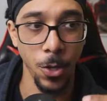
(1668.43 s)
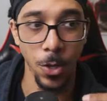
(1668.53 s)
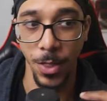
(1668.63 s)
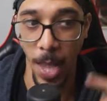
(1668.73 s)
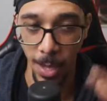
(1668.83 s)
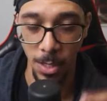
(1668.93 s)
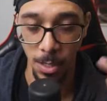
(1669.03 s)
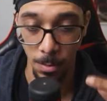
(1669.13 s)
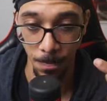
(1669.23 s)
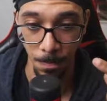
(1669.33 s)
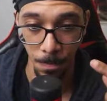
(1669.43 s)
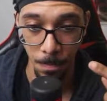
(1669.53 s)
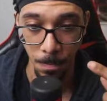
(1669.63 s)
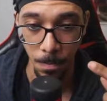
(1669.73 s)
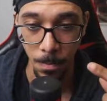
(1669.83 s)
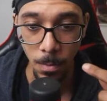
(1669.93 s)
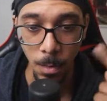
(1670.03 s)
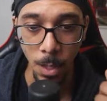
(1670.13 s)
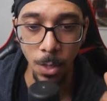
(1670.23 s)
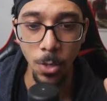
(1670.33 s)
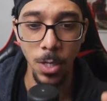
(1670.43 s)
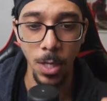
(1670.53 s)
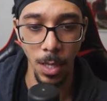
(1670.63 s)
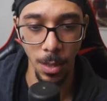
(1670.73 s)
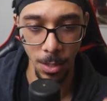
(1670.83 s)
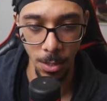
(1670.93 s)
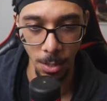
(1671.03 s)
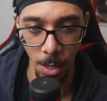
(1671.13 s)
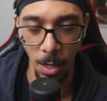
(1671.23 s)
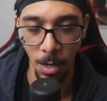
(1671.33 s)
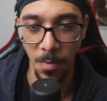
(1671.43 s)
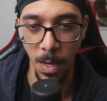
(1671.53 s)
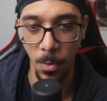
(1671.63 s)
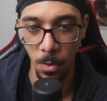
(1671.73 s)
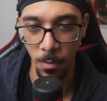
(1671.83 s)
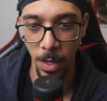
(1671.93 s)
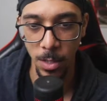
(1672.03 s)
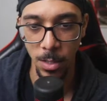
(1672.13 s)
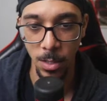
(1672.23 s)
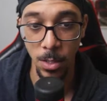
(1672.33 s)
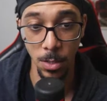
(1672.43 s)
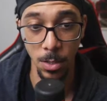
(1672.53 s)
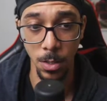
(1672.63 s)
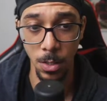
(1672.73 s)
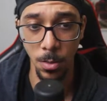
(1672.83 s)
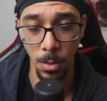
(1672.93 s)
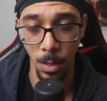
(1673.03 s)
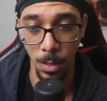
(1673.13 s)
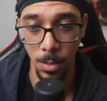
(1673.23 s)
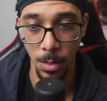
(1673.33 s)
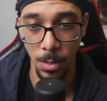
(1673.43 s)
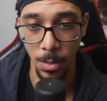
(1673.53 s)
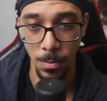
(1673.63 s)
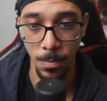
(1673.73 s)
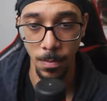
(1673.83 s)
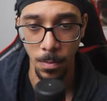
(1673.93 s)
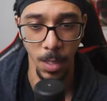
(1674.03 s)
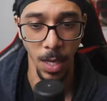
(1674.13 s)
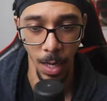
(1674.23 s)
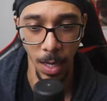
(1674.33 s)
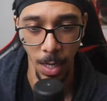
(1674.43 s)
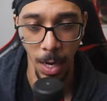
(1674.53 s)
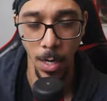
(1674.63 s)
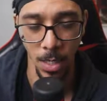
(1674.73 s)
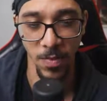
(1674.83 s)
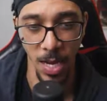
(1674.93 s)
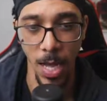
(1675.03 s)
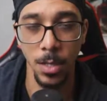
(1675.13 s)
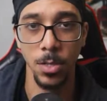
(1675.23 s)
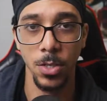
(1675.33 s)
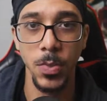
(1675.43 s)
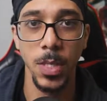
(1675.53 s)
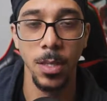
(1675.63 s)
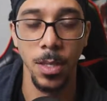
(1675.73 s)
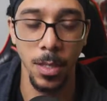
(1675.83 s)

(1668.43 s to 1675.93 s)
That's usually the start of my motivation to do things. Getting tired of not doing things.